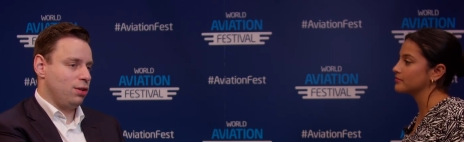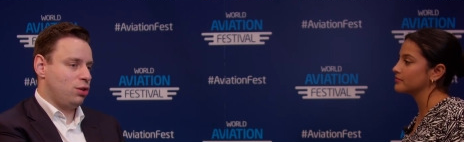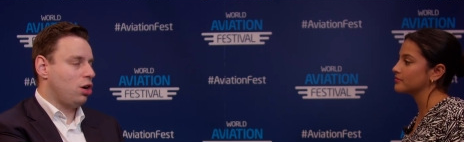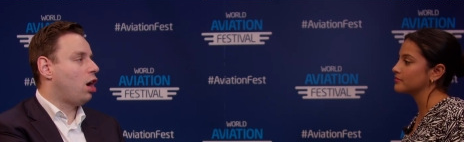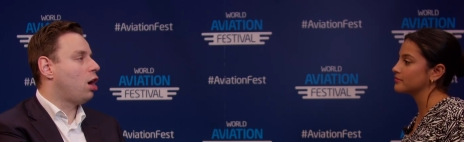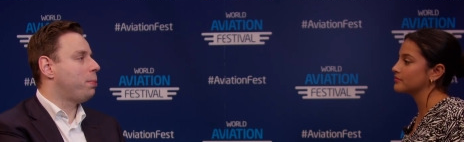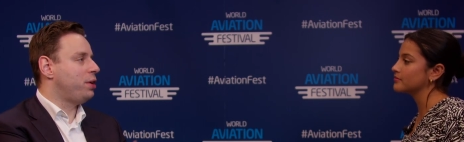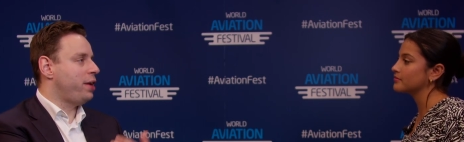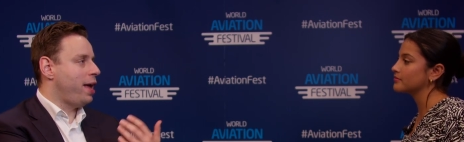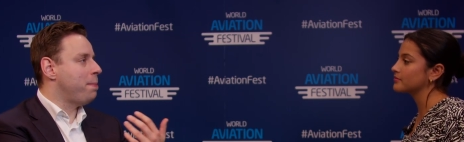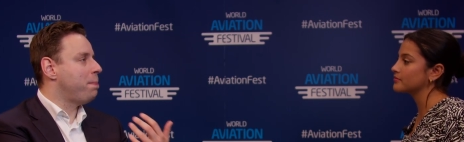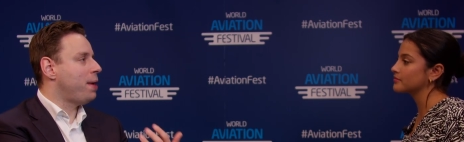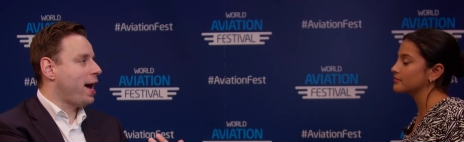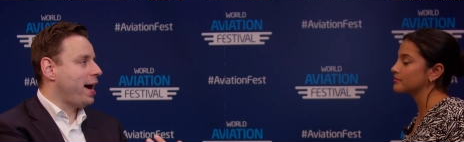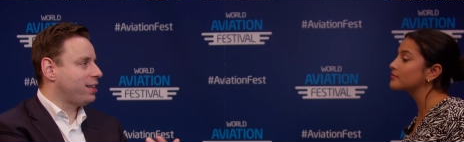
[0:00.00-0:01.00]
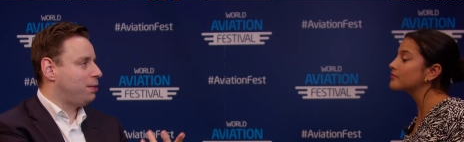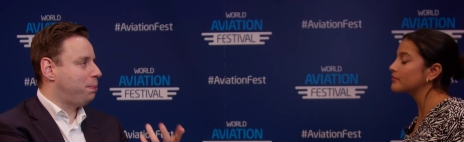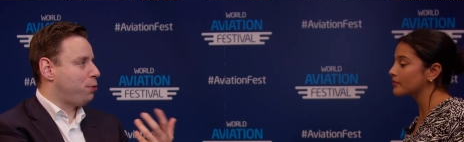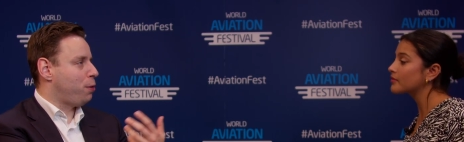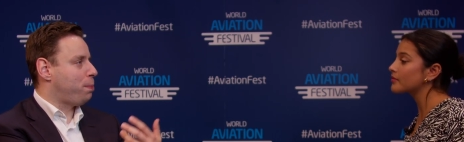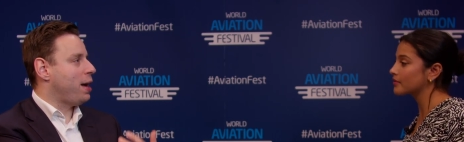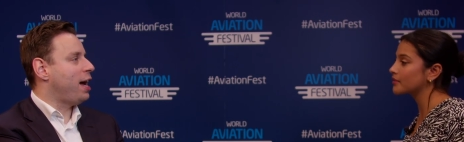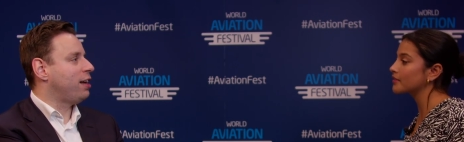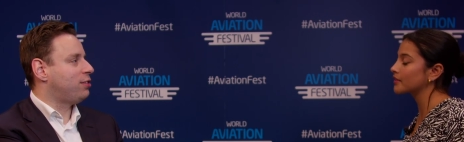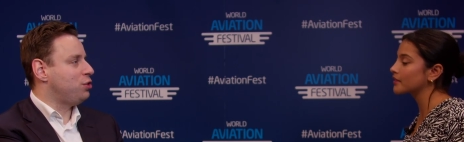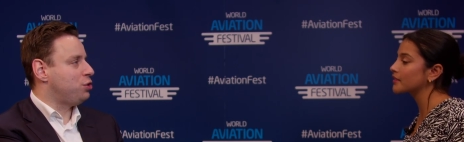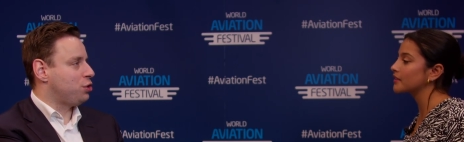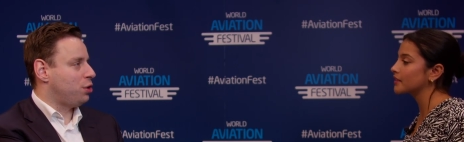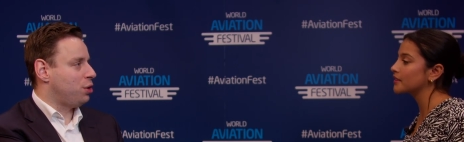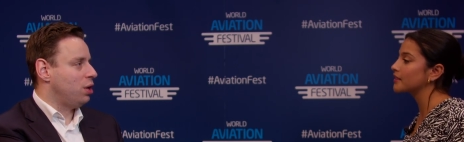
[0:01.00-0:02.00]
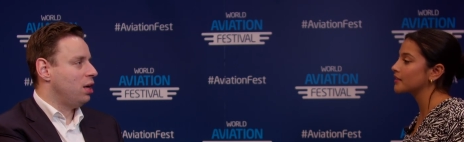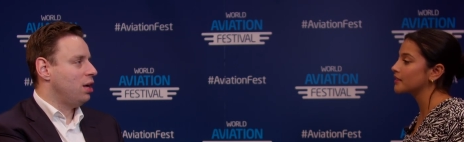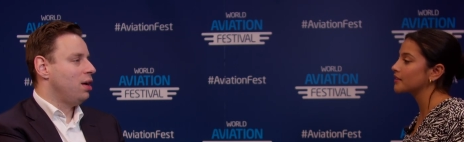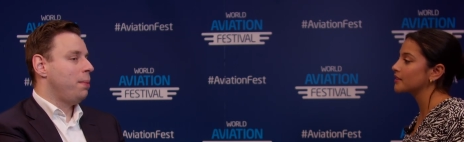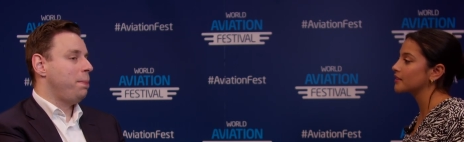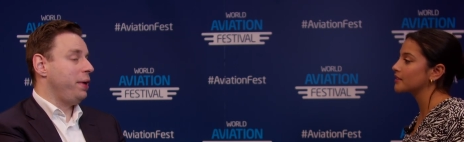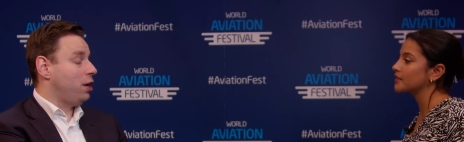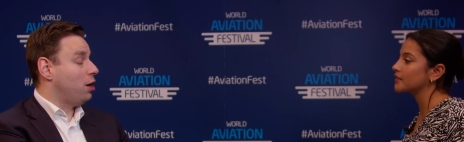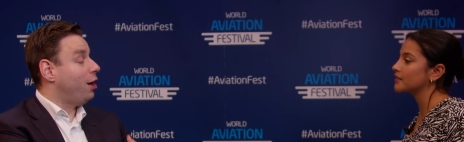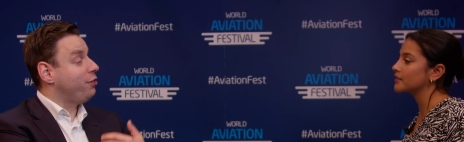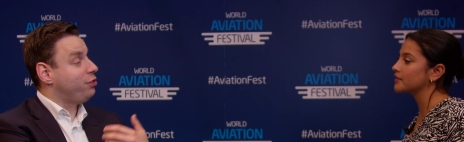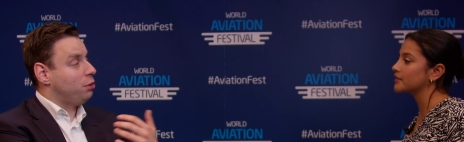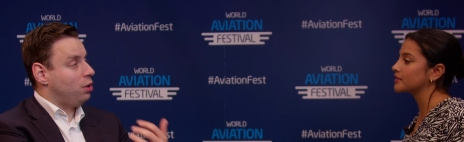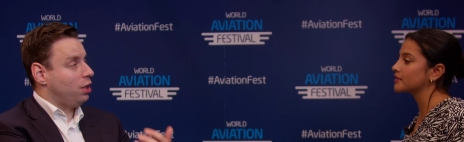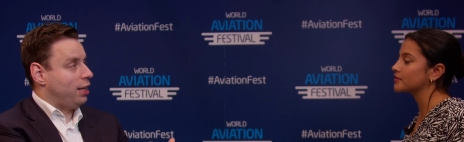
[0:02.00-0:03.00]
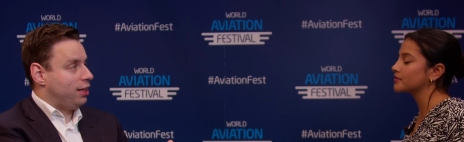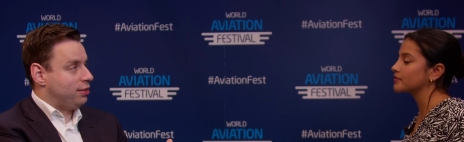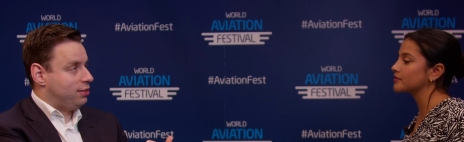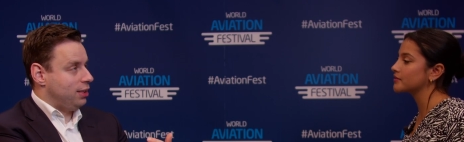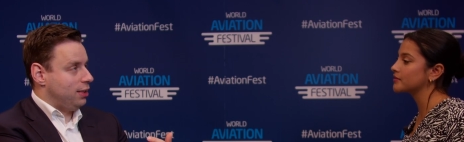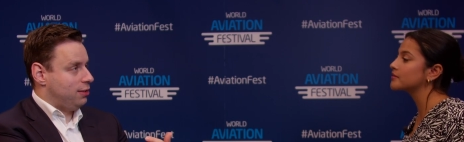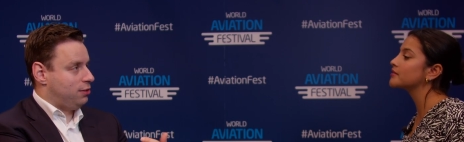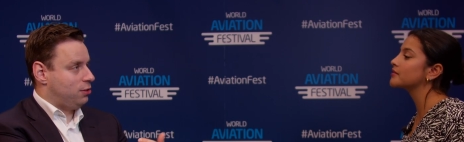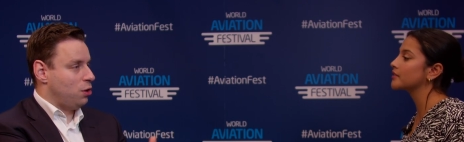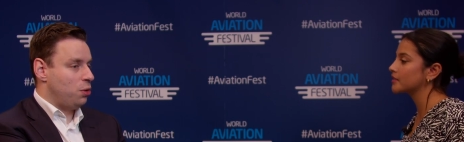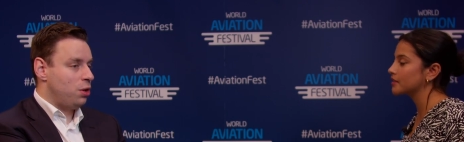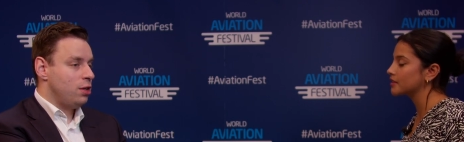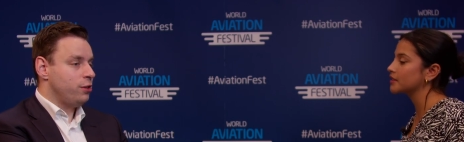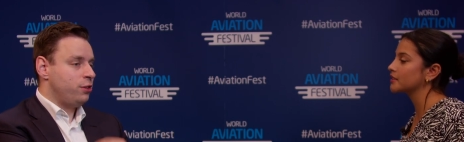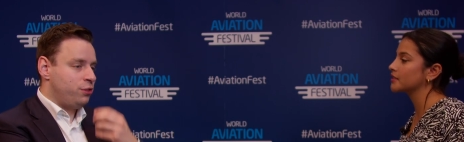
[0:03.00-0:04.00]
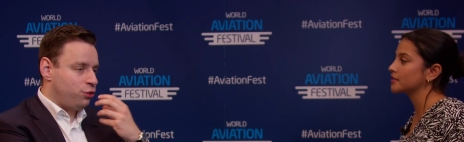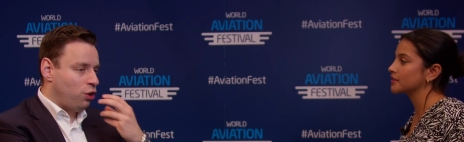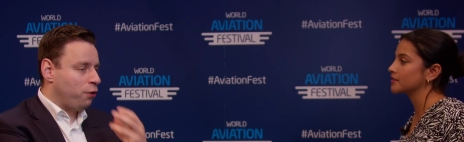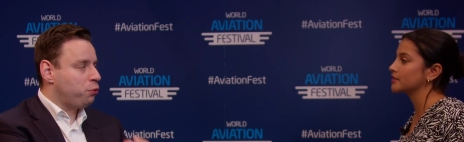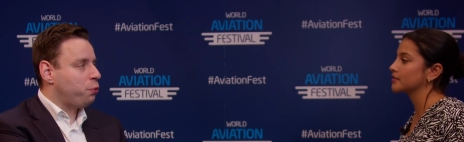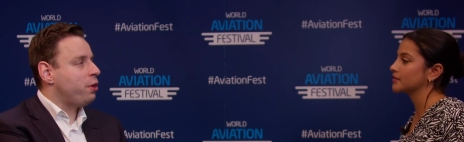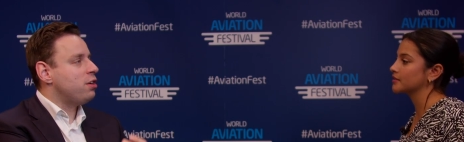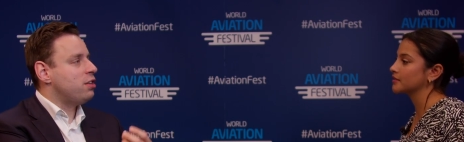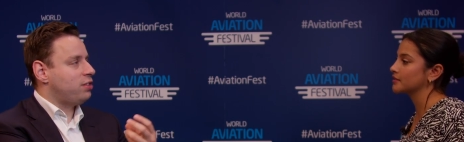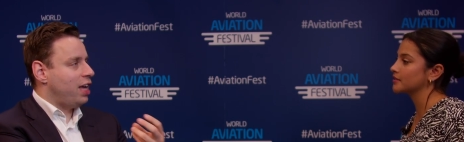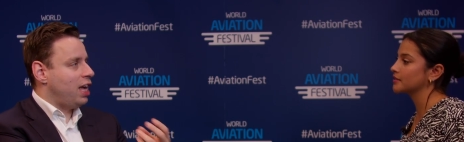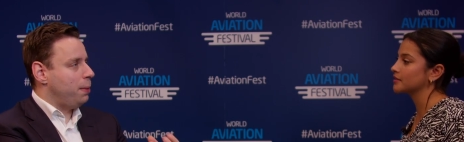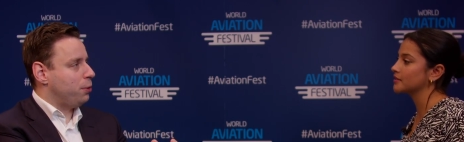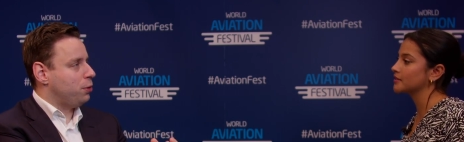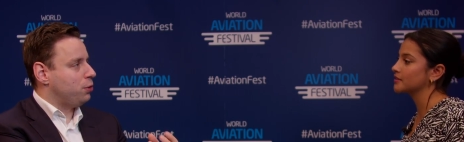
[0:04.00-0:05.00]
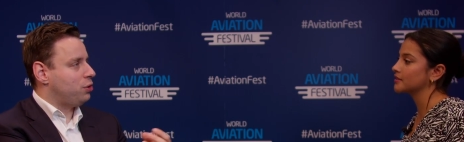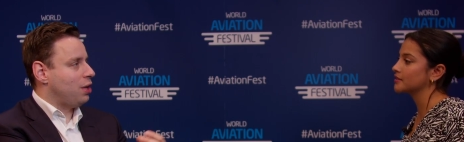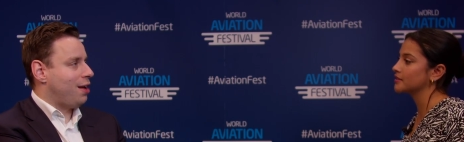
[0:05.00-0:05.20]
Speaker 1: carbon impact per passenger because there are less seats. So software is able to